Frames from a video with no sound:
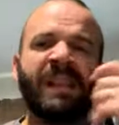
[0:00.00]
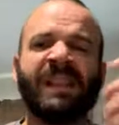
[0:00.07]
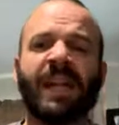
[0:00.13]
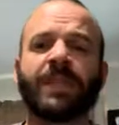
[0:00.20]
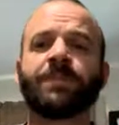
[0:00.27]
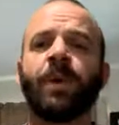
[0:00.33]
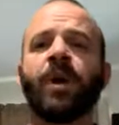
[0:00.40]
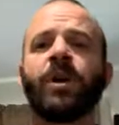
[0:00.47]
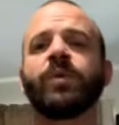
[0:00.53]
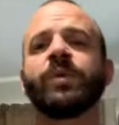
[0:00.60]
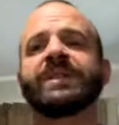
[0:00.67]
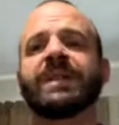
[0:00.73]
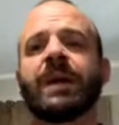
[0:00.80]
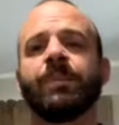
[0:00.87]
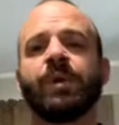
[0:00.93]
that's part of the
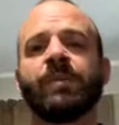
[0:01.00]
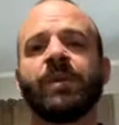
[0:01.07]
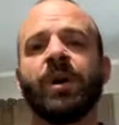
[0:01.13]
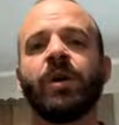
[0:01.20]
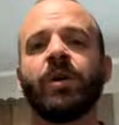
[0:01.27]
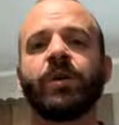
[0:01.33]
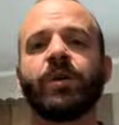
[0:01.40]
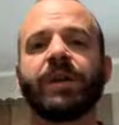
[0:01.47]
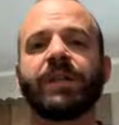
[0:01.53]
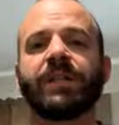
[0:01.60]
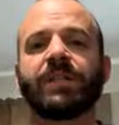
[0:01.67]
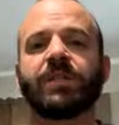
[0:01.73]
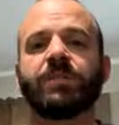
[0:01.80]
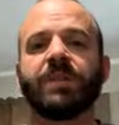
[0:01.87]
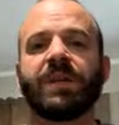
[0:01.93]
reason I breed my own
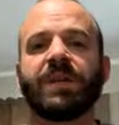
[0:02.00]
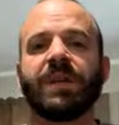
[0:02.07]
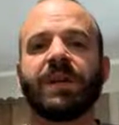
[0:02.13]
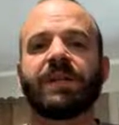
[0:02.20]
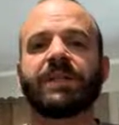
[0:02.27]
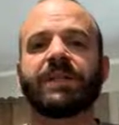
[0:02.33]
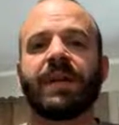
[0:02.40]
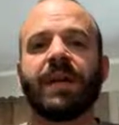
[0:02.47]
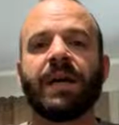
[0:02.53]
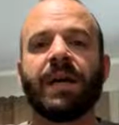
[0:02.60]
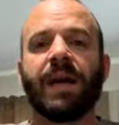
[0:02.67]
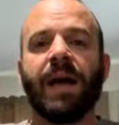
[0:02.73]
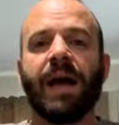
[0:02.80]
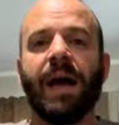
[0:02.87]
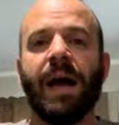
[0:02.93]
crickets, is because
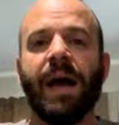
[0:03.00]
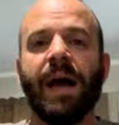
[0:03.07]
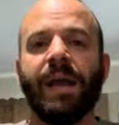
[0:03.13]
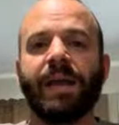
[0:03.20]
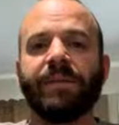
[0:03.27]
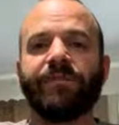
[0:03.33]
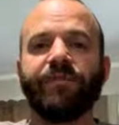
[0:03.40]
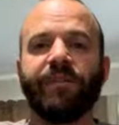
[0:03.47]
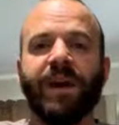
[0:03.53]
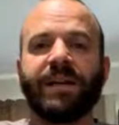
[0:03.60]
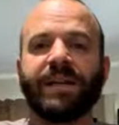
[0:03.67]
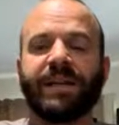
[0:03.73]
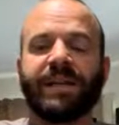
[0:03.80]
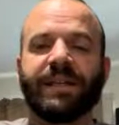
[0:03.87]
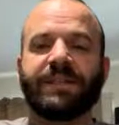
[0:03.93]
I
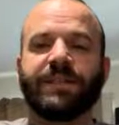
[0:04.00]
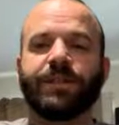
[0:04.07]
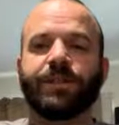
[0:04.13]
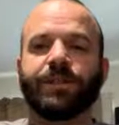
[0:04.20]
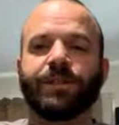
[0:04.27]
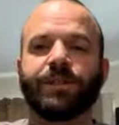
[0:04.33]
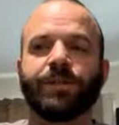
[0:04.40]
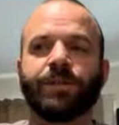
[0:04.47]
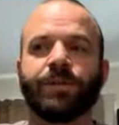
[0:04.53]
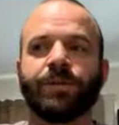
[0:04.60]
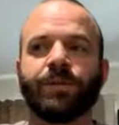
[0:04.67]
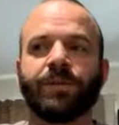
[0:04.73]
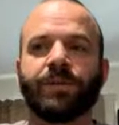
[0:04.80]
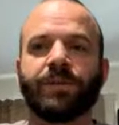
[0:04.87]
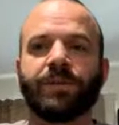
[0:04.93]
find it easier
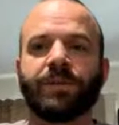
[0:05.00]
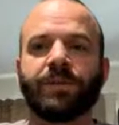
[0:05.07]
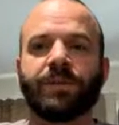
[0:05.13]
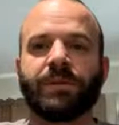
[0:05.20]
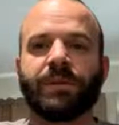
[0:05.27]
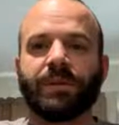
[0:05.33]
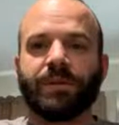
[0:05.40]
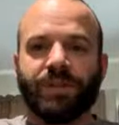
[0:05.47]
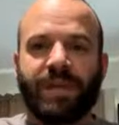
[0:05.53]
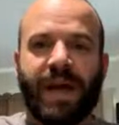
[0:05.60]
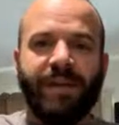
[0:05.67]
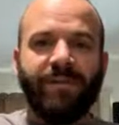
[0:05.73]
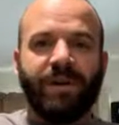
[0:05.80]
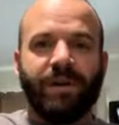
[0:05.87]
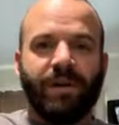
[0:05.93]
to just
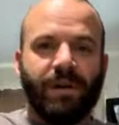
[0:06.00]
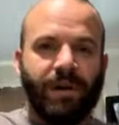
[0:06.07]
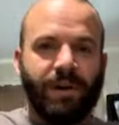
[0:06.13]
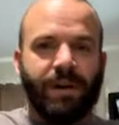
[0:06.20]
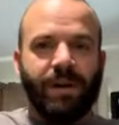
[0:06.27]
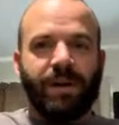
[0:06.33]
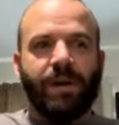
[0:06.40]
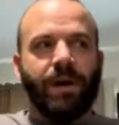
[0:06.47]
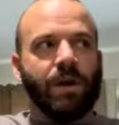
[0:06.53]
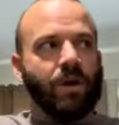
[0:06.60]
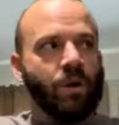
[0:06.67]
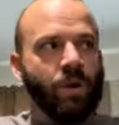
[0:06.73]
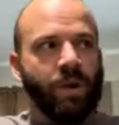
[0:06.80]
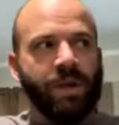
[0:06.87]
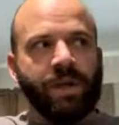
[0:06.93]
have a
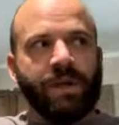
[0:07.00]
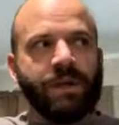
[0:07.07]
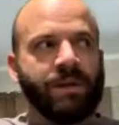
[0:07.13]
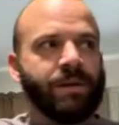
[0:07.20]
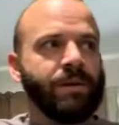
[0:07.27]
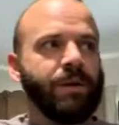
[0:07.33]
accordion